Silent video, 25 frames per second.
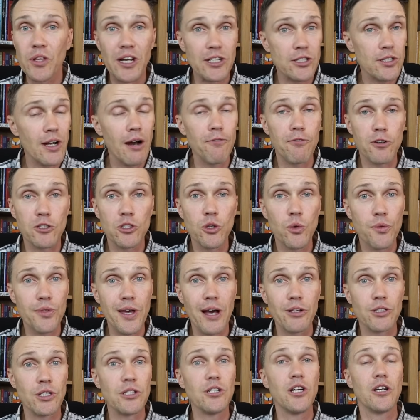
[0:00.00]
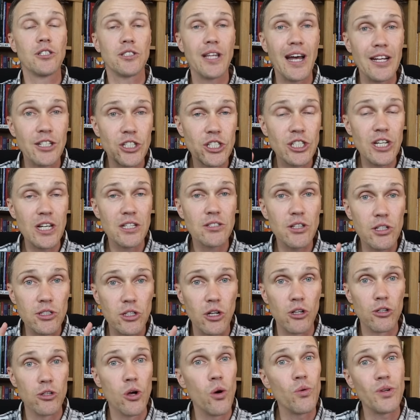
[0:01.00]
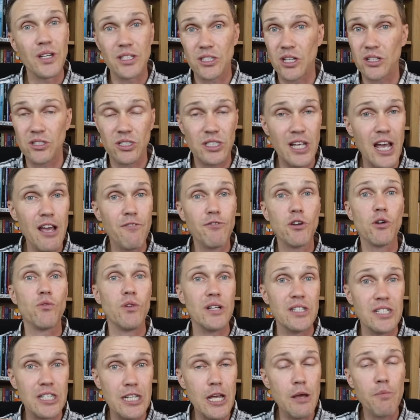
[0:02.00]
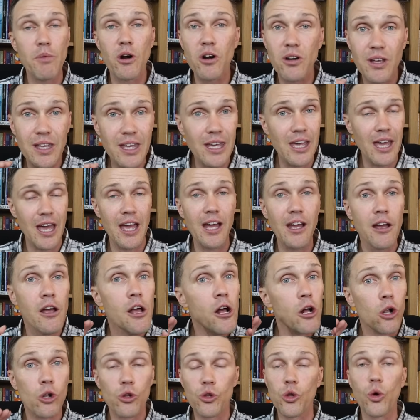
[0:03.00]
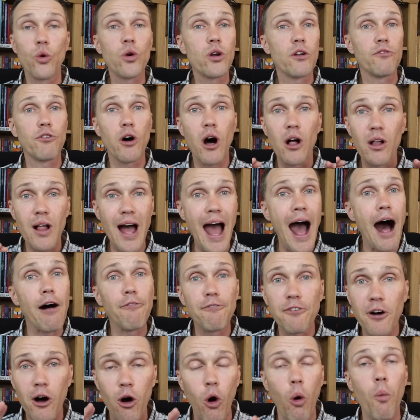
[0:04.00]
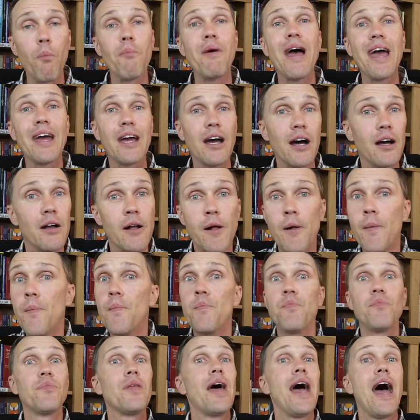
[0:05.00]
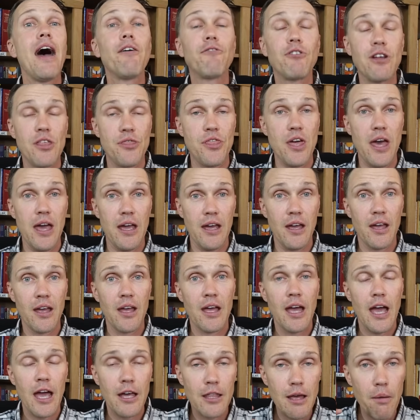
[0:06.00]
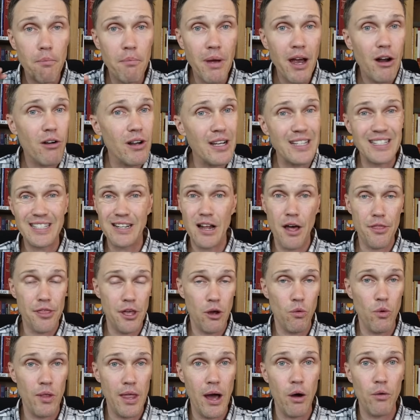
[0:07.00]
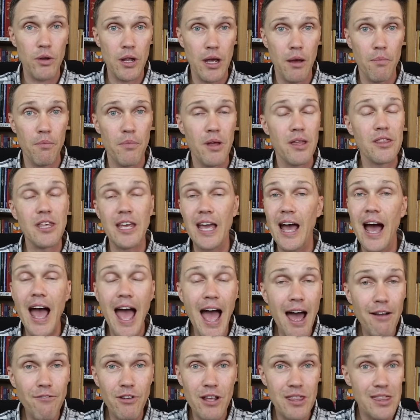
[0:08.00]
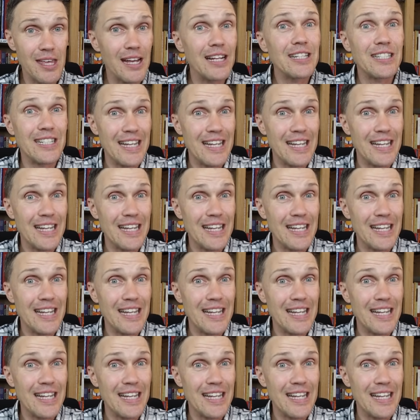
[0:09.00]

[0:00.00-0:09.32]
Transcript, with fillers: has taught for 2,000 years that Jesus alone is a Savior, Redeemer, King, Lord of all, Alpha, Omega, everything, and that Mary is nothing without Him. The everything